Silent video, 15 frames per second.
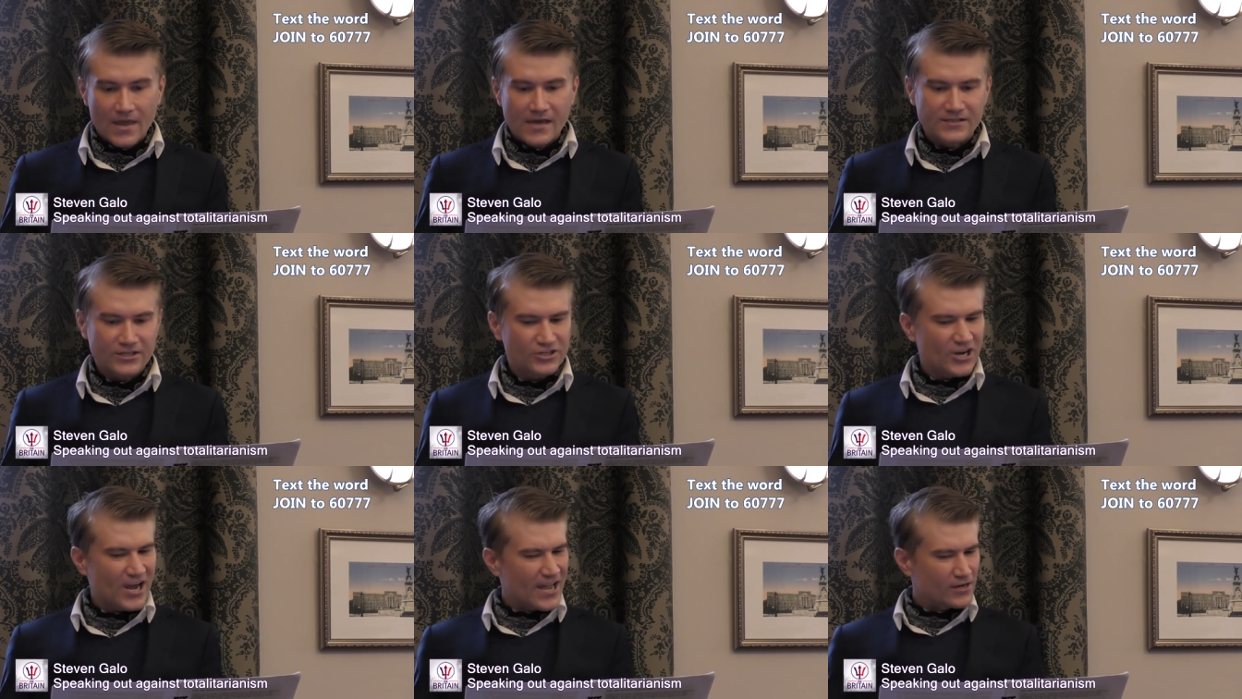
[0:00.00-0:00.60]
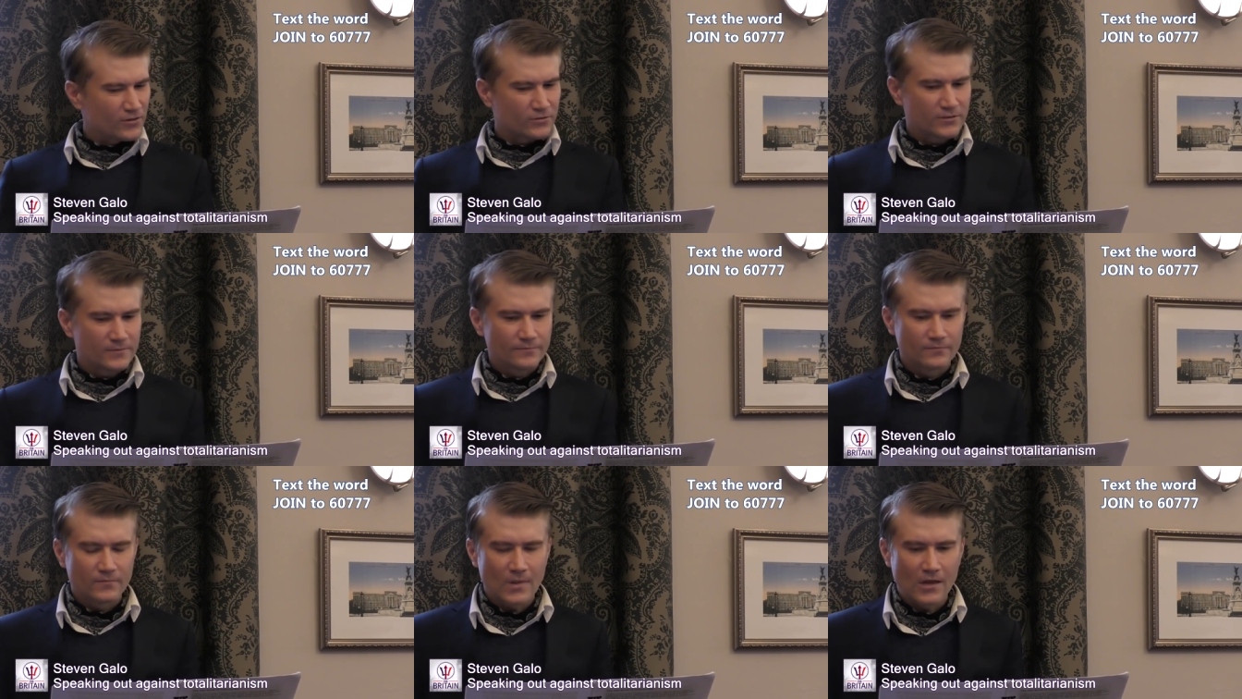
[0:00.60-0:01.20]
As a child,
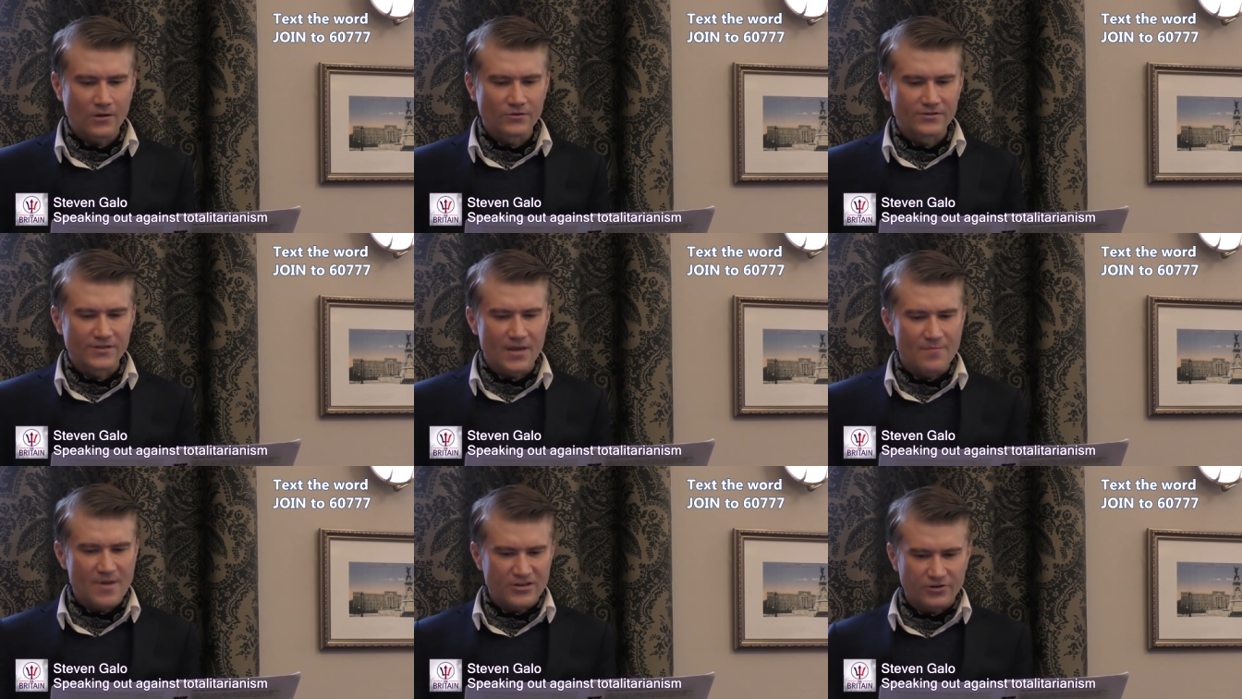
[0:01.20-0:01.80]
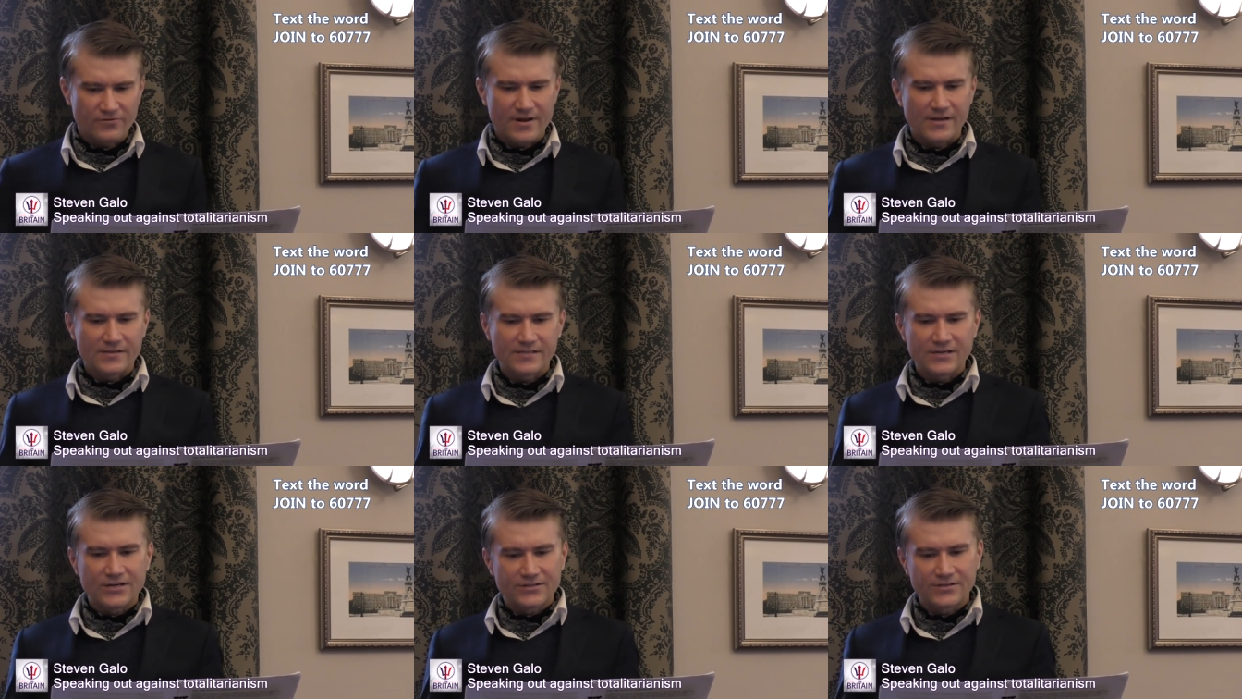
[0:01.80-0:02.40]
I could see a misery,
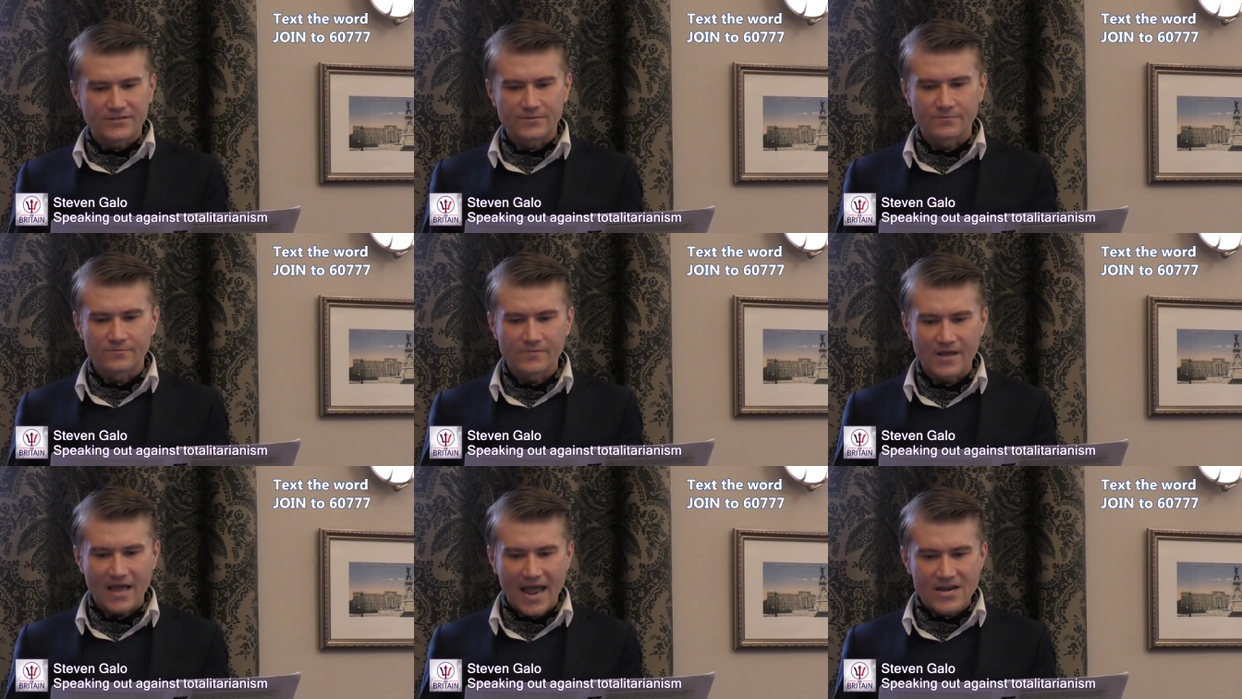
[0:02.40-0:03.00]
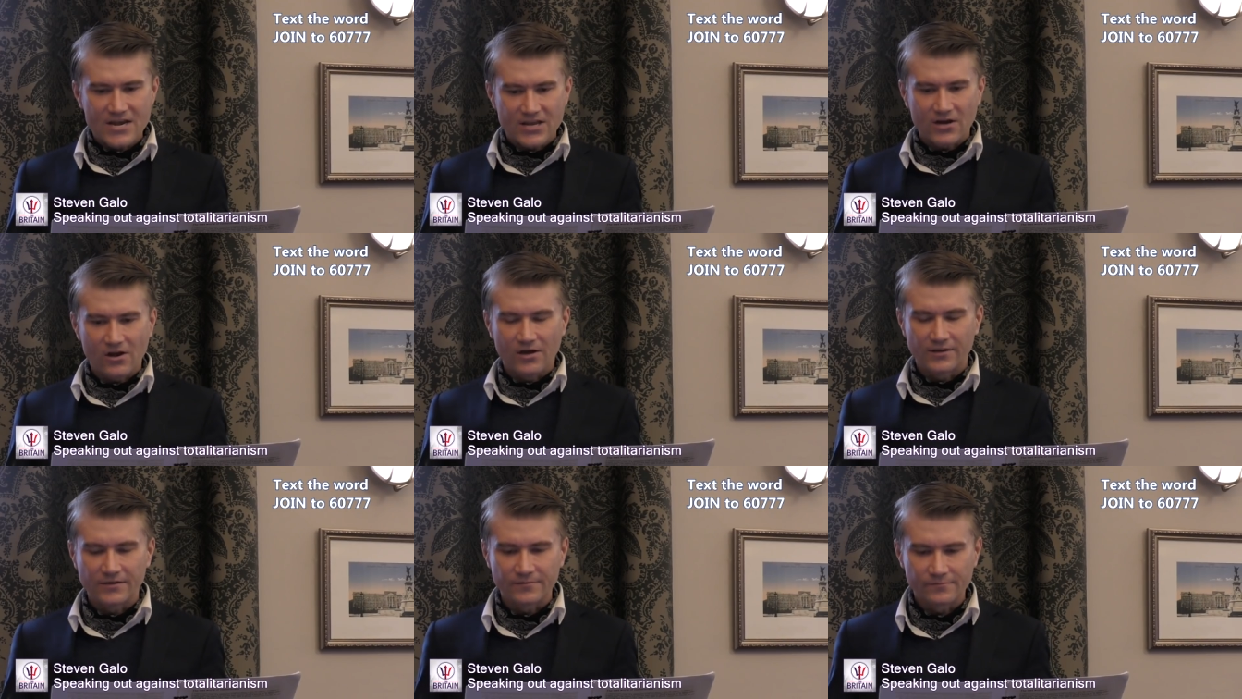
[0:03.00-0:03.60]
cynicism, and
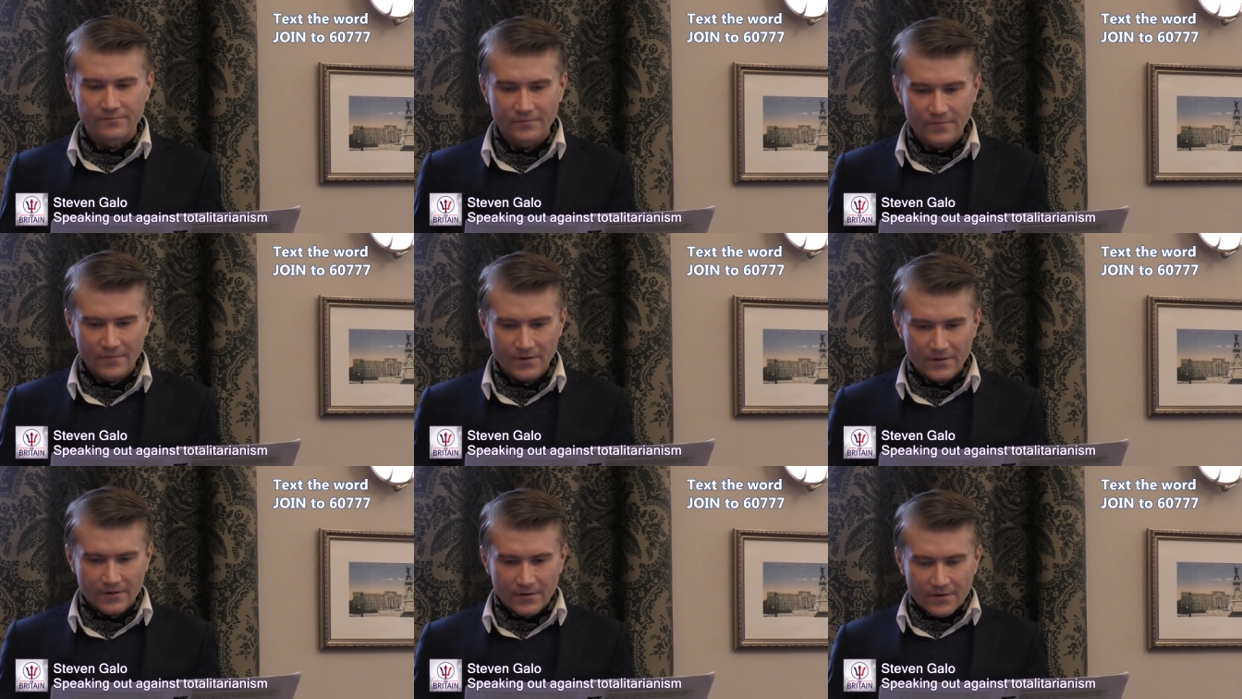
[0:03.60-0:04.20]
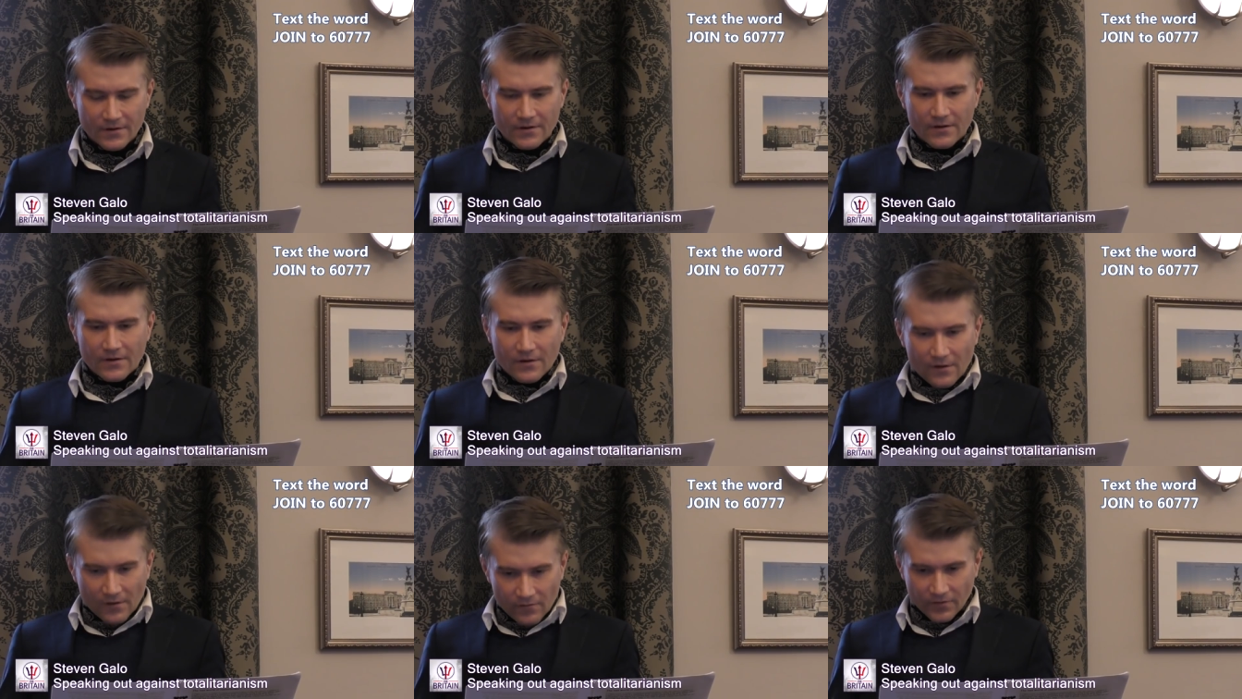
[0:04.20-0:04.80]
decline
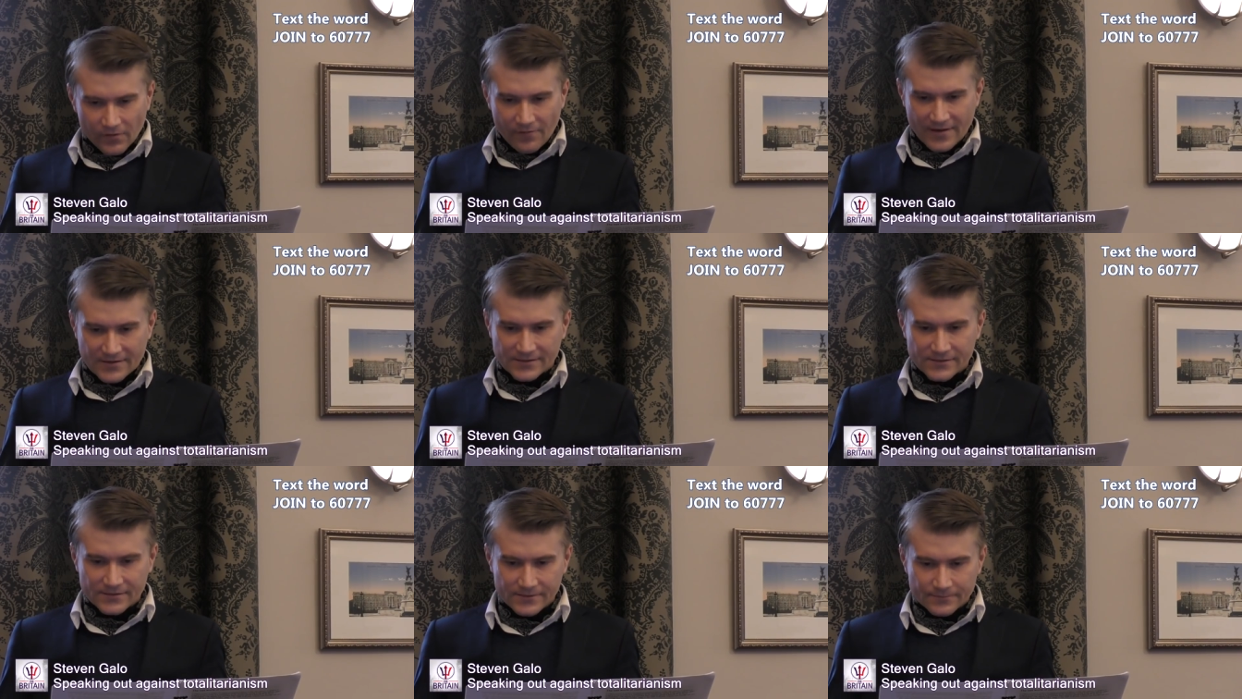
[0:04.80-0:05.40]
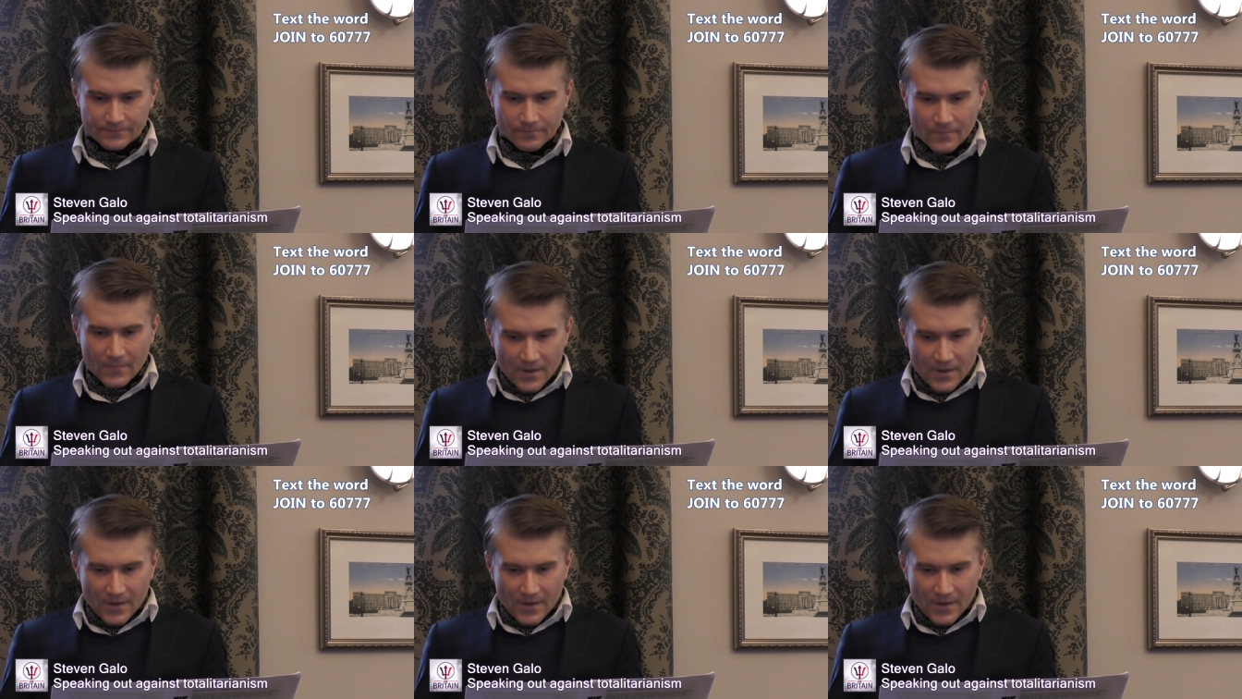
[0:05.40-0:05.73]
for the peasants.